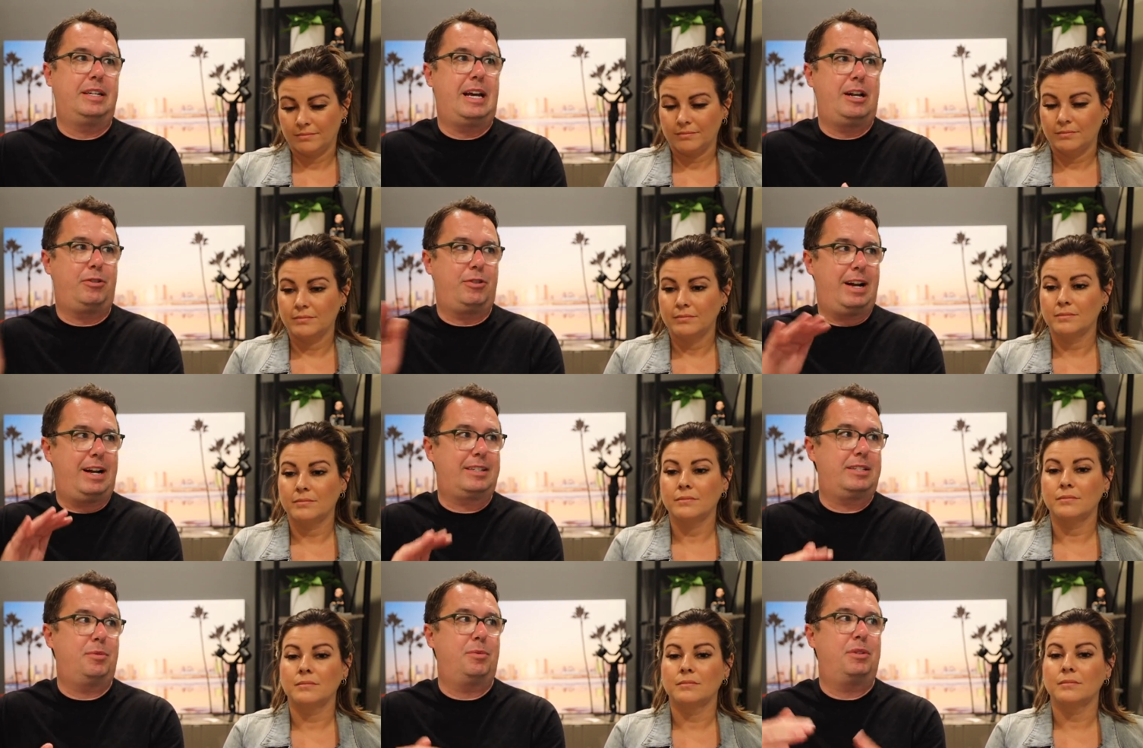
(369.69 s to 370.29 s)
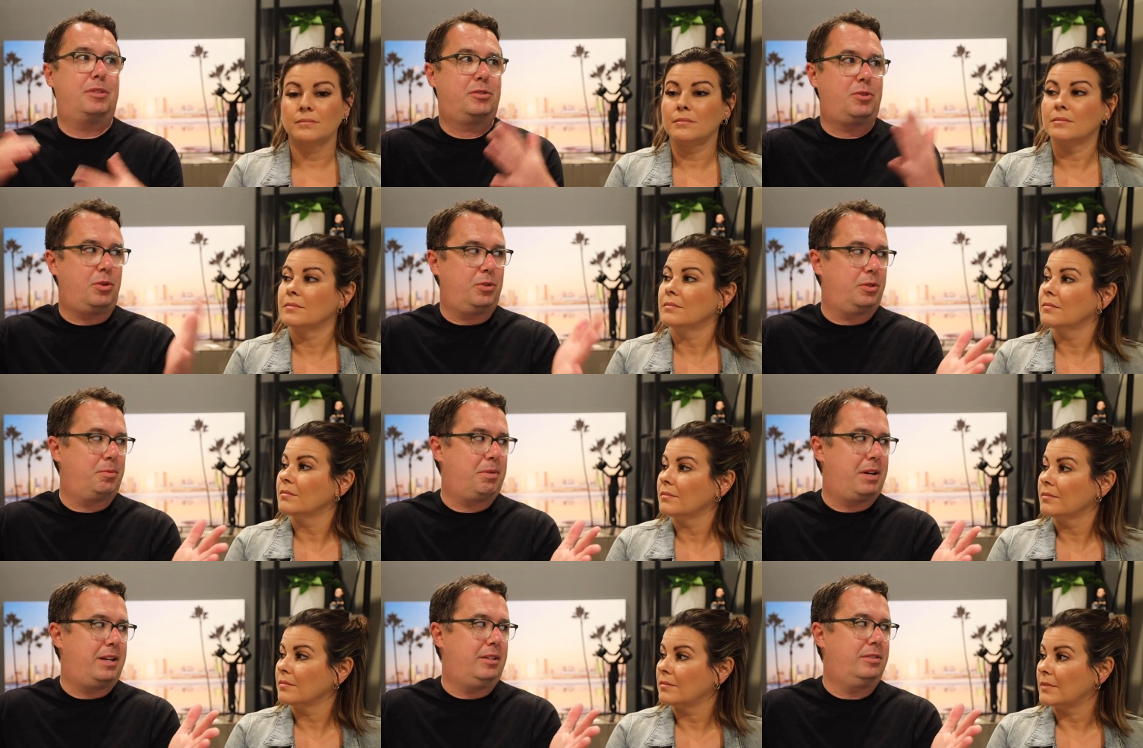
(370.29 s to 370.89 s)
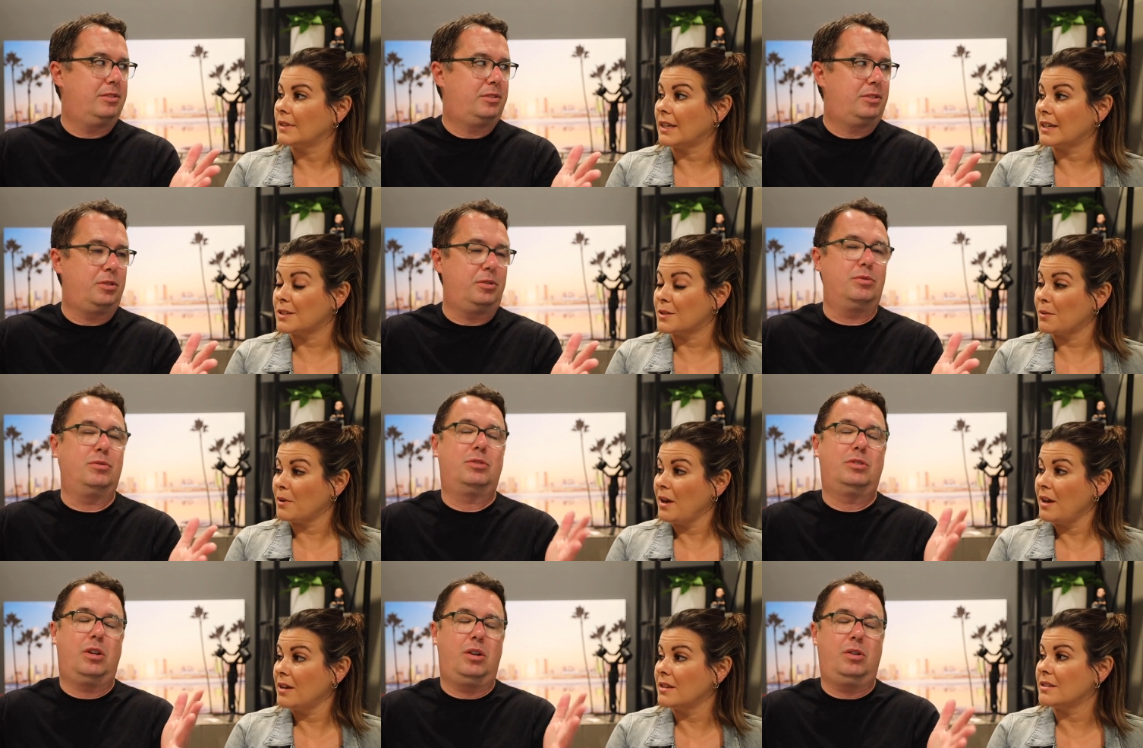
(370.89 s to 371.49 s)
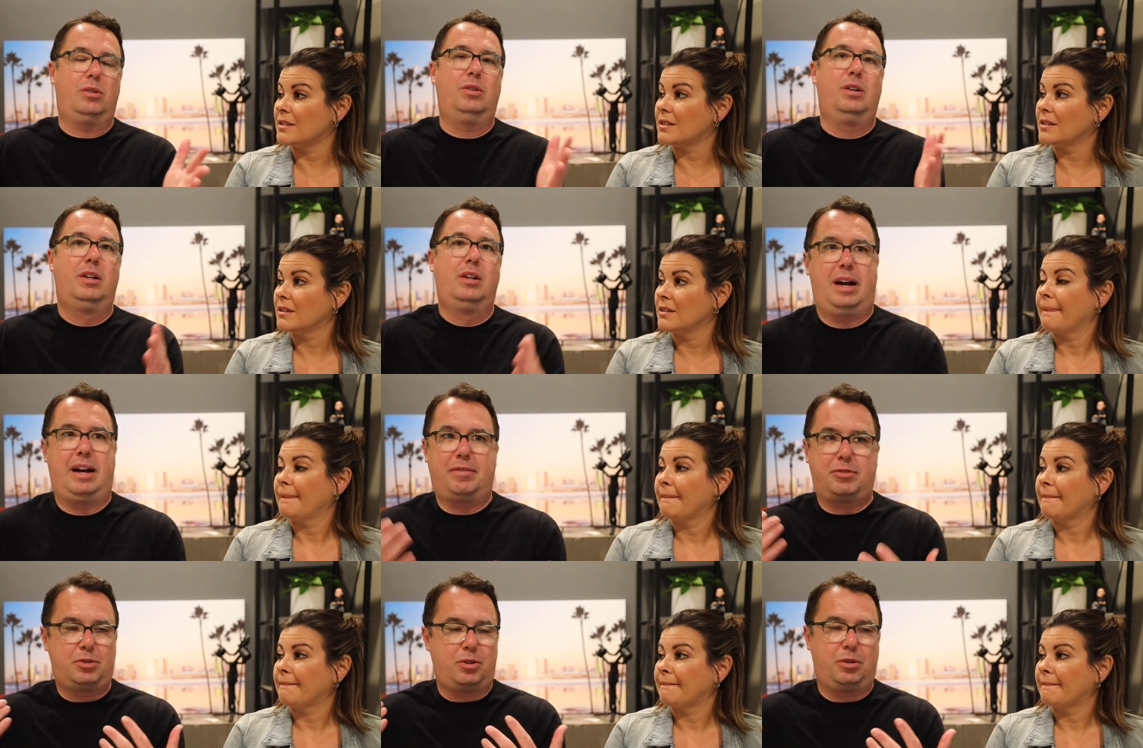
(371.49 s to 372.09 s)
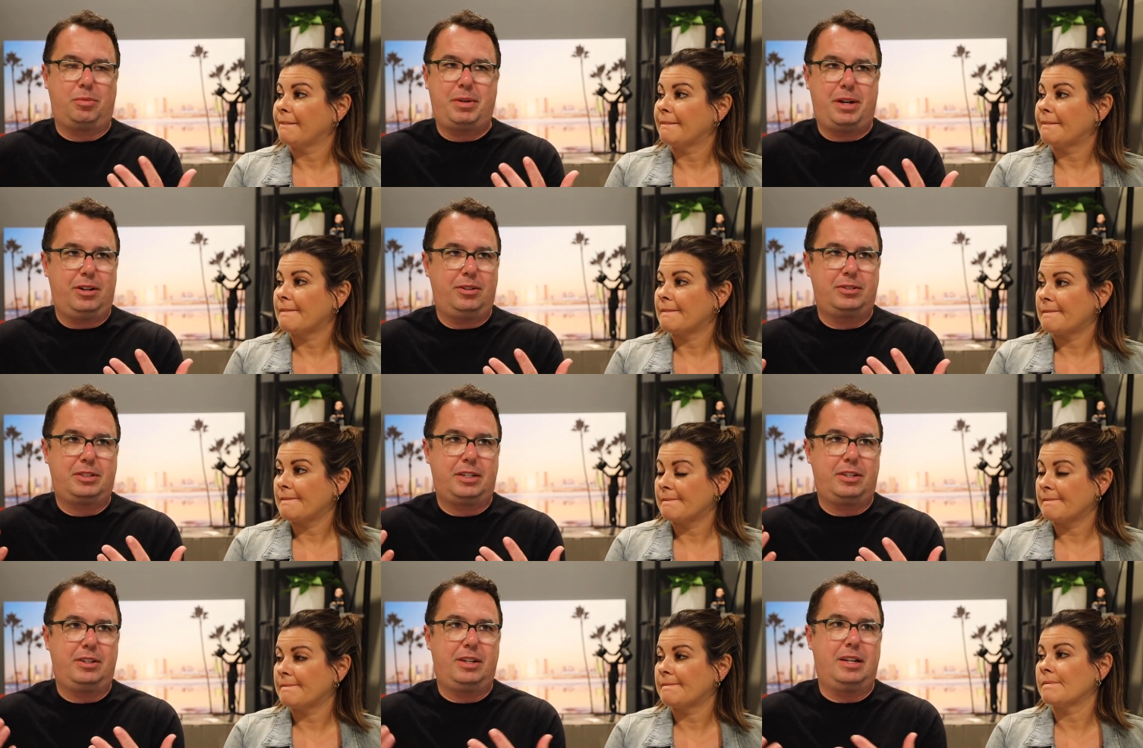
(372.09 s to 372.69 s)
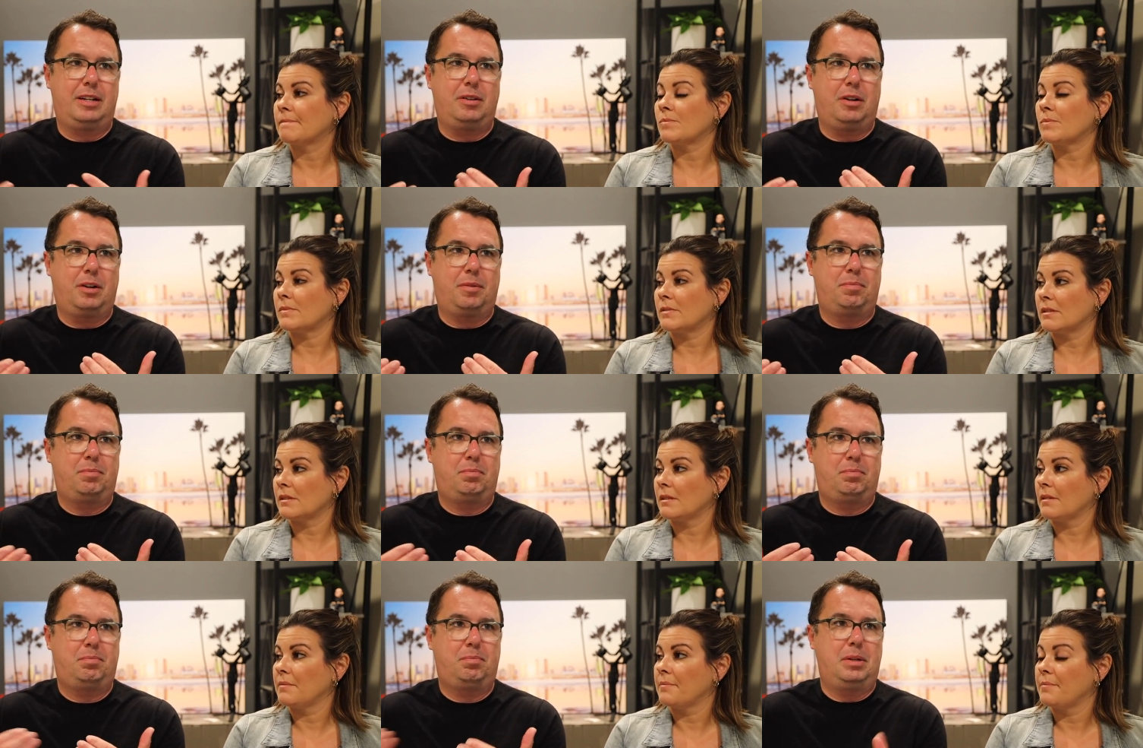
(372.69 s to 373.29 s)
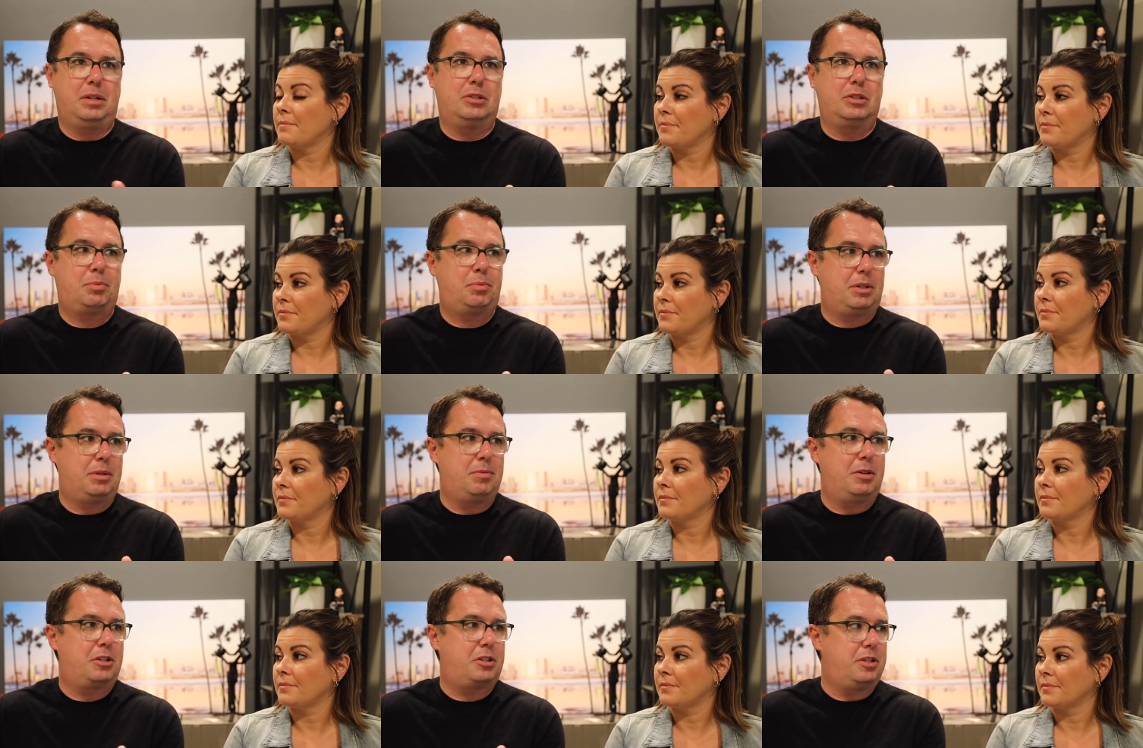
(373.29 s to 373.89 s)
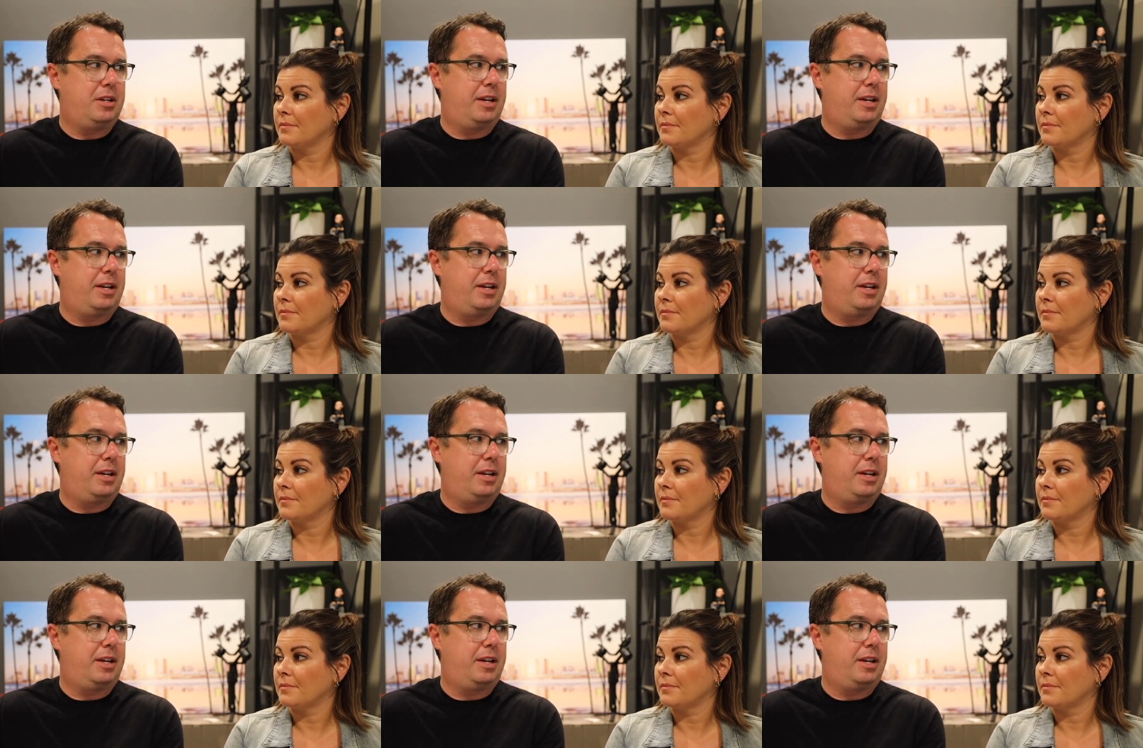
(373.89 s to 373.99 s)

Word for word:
Speaker 1: counteract it with solar panels That's too. Right. So I have solar panels here and our bill is pretty much